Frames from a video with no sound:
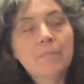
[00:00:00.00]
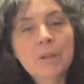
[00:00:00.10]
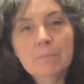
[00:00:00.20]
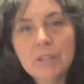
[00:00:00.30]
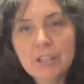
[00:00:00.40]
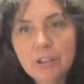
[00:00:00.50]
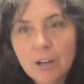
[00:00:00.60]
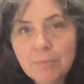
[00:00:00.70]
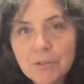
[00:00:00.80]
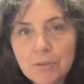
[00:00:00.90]
But the
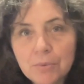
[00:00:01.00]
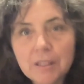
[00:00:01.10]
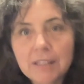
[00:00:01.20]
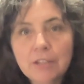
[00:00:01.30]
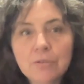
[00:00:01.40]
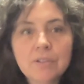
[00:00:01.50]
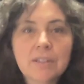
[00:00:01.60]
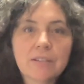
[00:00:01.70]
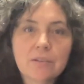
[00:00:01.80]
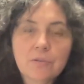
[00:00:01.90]
yamas are really
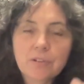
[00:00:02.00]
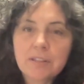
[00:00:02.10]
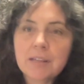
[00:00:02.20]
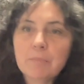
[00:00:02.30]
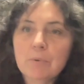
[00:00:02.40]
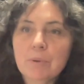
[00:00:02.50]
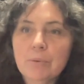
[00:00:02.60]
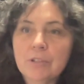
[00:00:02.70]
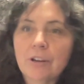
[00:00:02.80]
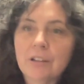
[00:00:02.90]
interesting. So for example, we were
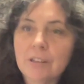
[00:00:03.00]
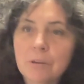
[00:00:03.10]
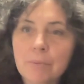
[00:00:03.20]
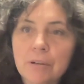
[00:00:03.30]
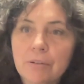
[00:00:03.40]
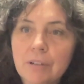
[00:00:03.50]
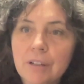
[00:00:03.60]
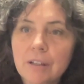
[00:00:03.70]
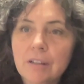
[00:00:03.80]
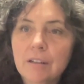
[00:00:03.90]
talking about,
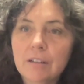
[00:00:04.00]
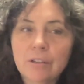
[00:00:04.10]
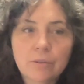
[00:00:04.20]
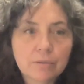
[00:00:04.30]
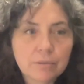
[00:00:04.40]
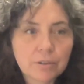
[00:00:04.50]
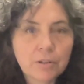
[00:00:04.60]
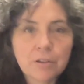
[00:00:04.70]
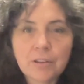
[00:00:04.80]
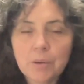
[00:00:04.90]

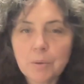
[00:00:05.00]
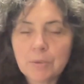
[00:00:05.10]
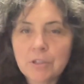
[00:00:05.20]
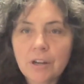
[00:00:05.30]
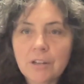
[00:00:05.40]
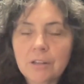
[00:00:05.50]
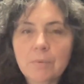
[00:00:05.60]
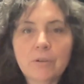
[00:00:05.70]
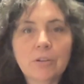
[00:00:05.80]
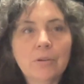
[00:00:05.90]
earlier there we were talking
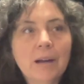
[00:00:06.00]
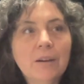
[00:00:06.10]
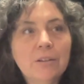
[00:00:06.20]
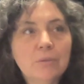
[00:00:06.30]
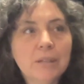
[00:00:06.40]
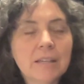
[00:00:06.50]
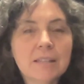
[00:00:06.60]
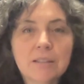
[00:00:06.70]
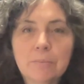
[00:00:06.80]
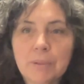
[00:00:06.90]
about, how do you get
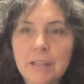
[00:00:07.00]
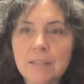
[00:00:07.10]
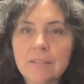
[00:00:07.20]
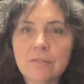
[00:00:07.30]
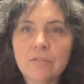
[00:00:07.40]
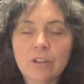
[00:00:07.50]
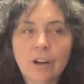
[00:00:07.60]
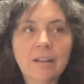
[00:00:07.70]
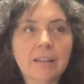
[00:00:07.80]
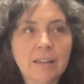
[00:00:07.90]
to the place of
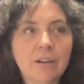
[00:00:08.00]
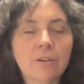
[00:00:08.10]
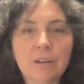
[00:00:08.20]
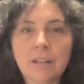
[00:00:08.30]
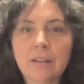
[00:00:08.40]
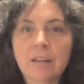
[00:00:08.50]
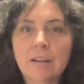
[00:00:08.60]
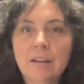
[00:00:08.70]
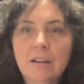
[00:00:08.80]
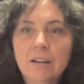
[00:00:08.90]
not caring
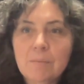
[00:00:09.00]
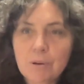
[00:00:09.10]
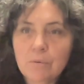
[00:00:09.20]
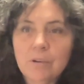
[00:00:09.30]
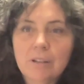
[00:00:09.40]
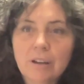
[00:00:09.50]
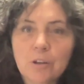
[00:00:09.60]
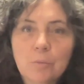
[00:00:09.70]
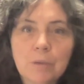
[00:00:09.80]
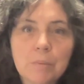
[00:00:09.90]
about what
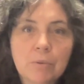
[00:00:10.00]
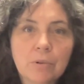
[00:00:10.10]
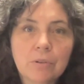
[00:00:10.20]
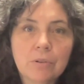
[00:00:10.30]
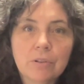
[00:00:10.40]
other people